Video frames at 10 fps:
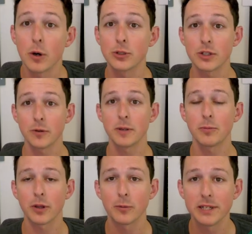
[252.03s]
most of the
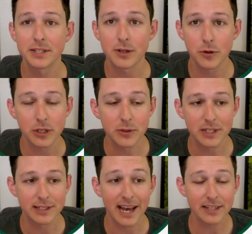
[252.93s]
people that we see who are
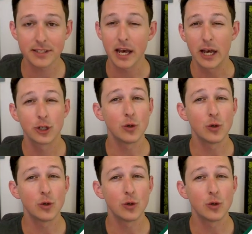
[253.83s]
using Desk